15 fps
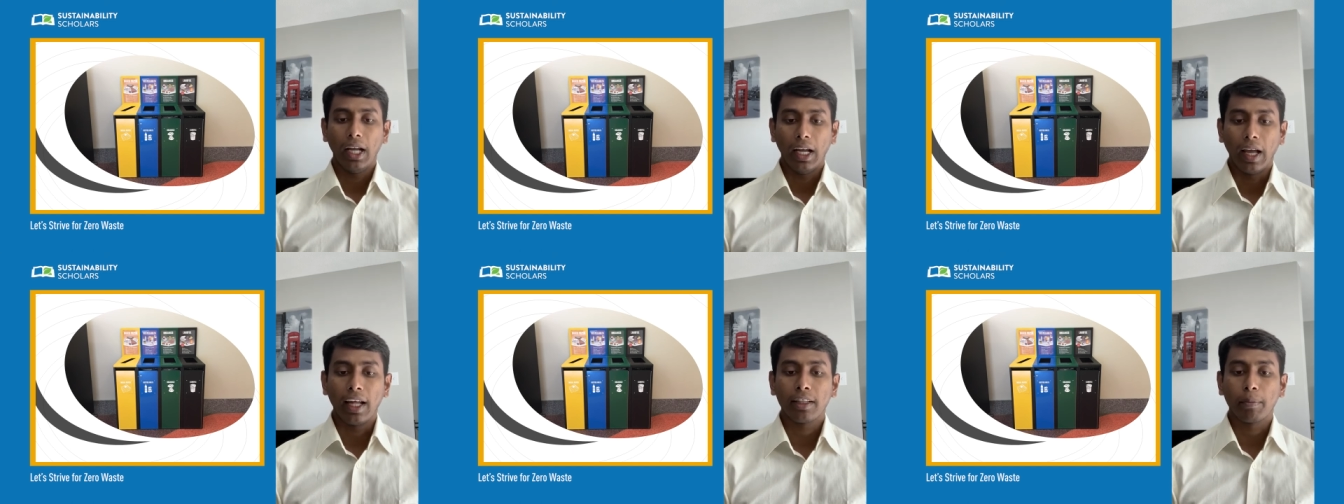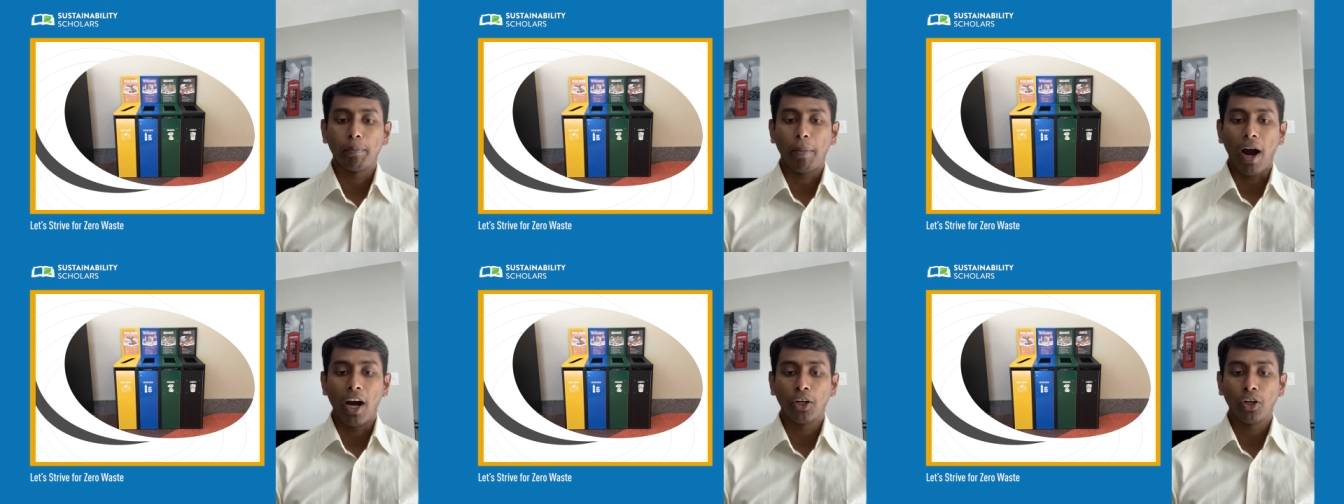As
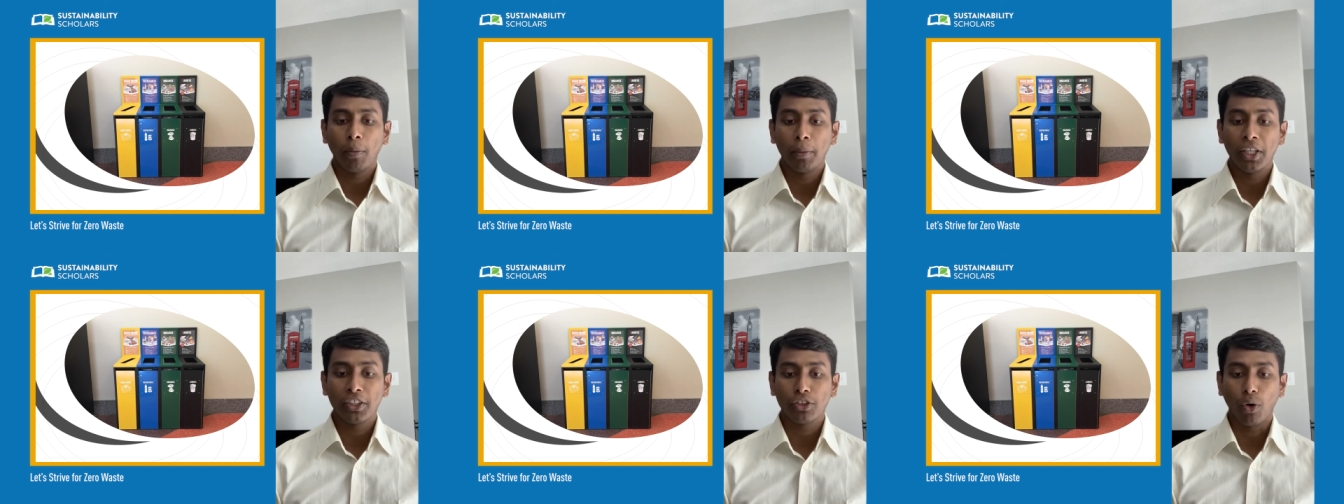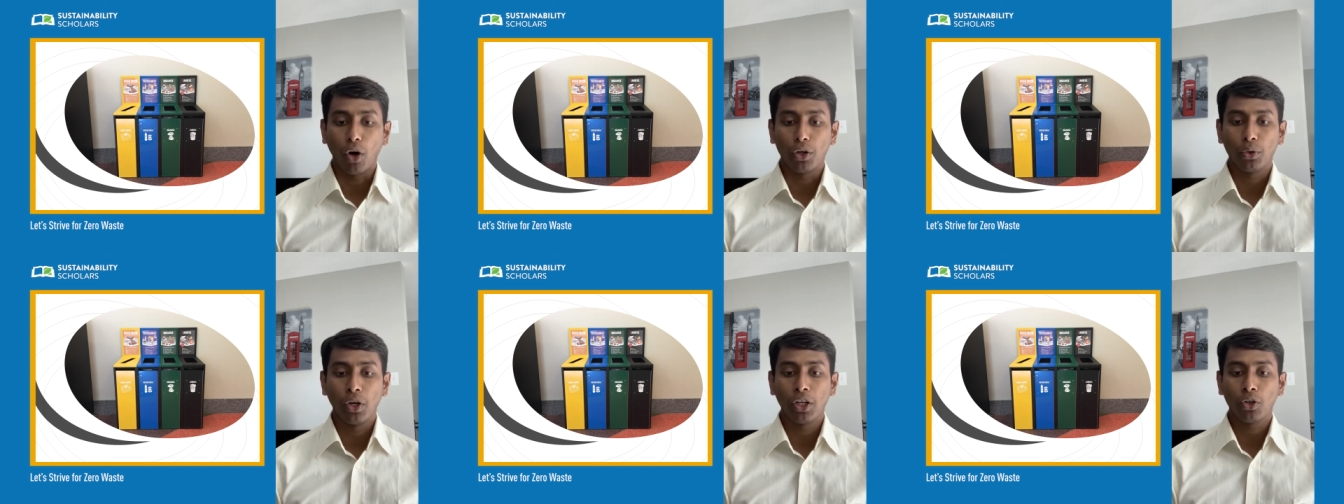part of its
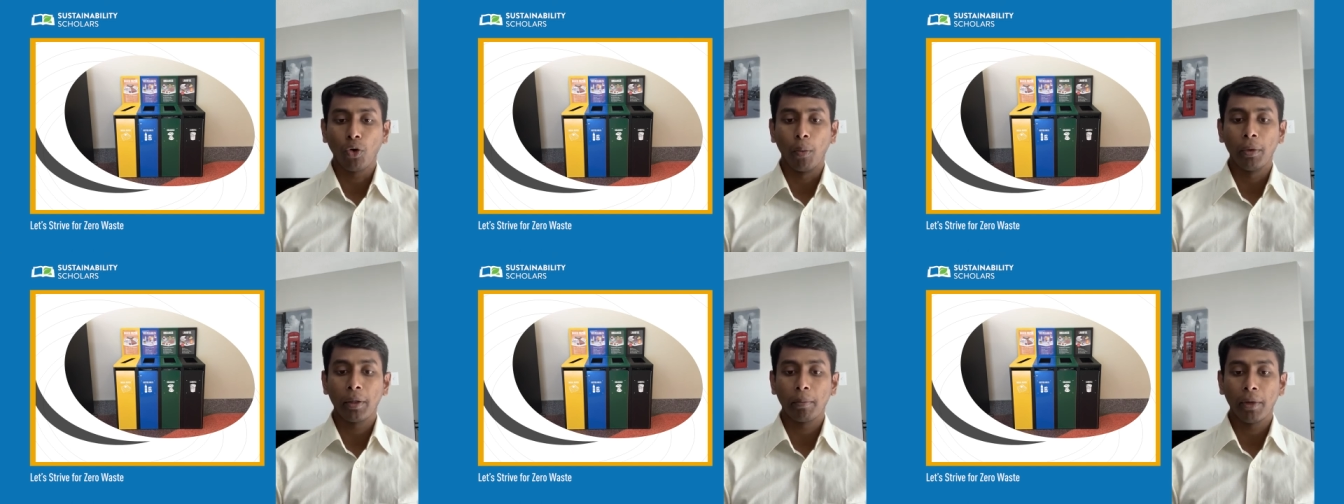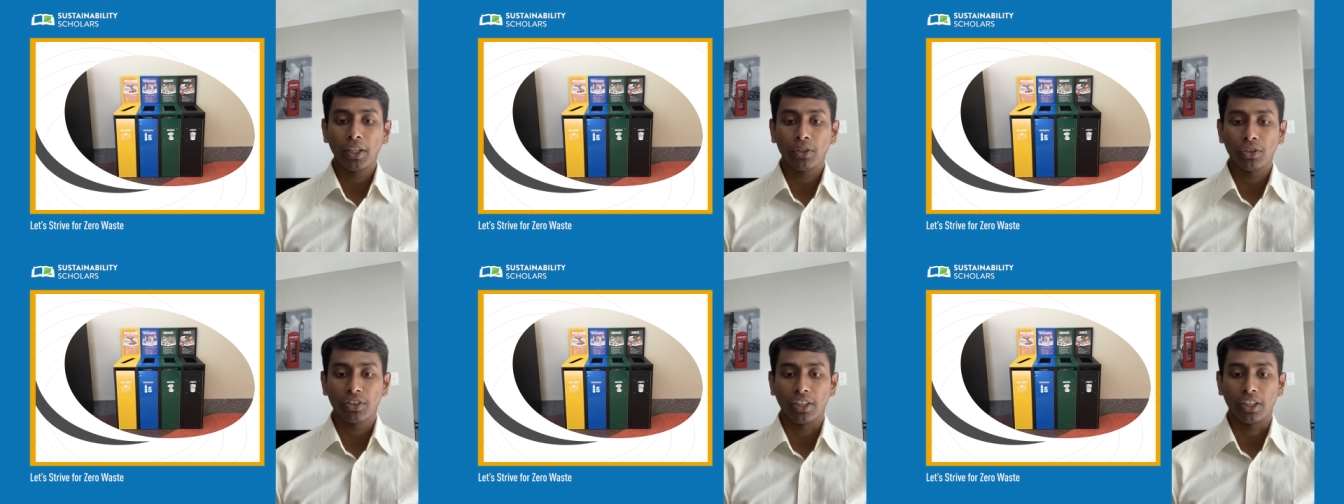ongoing
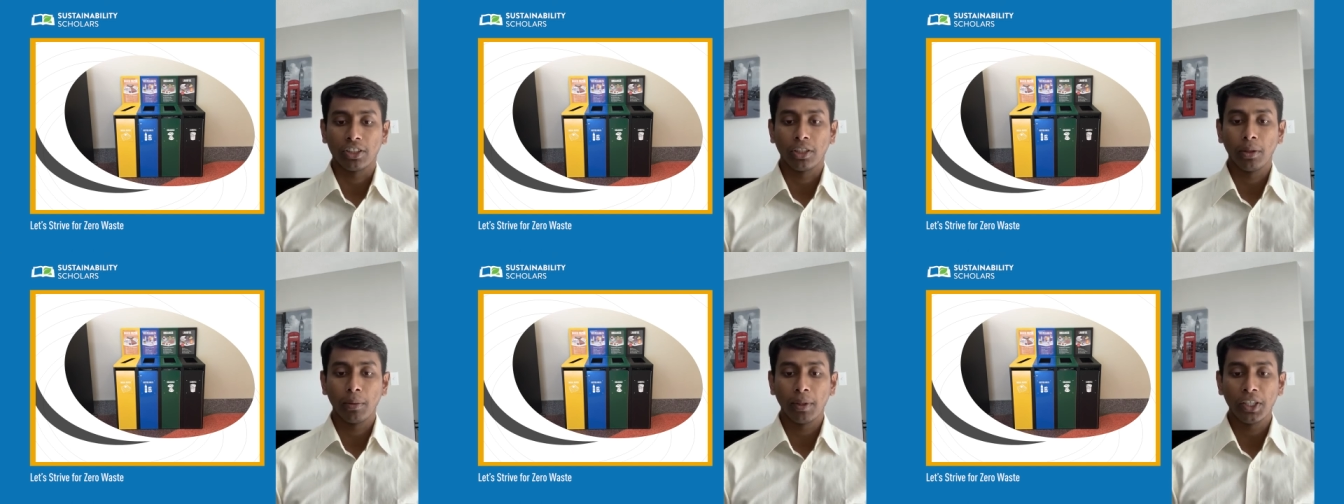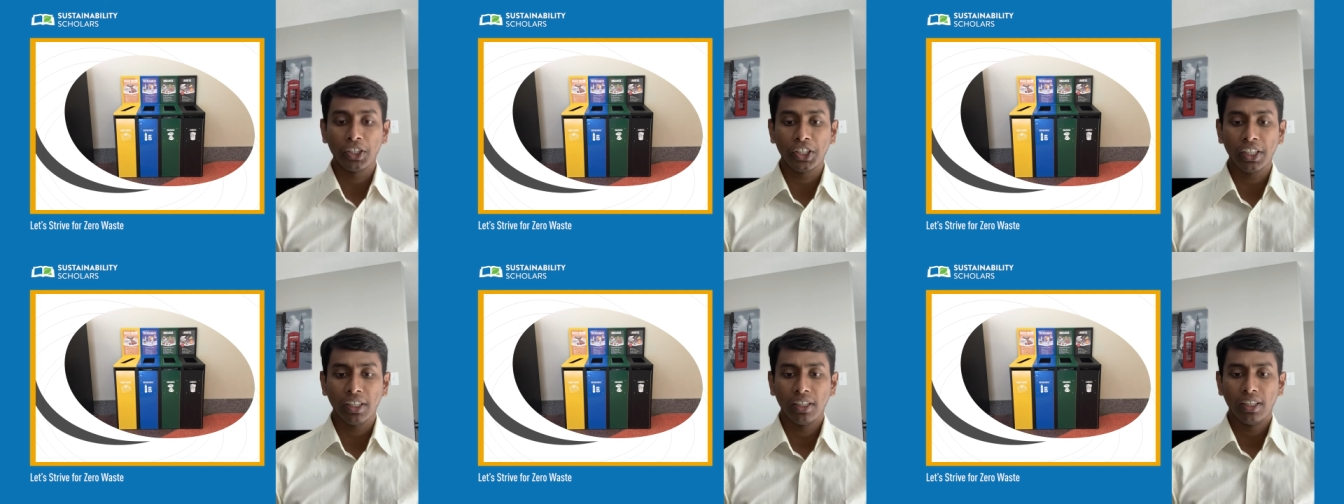commitment to
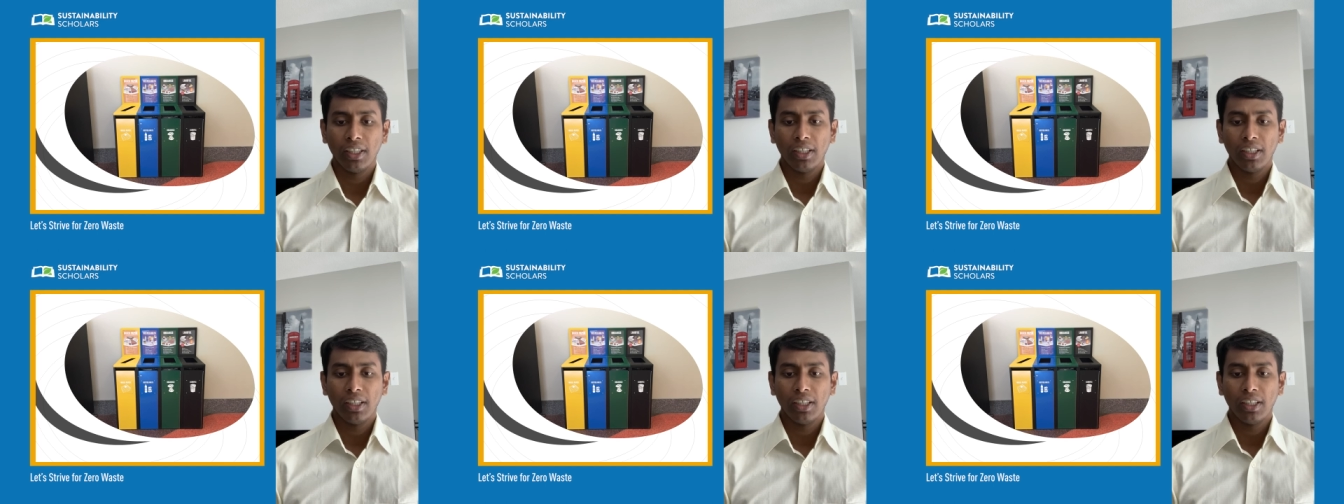sustainability,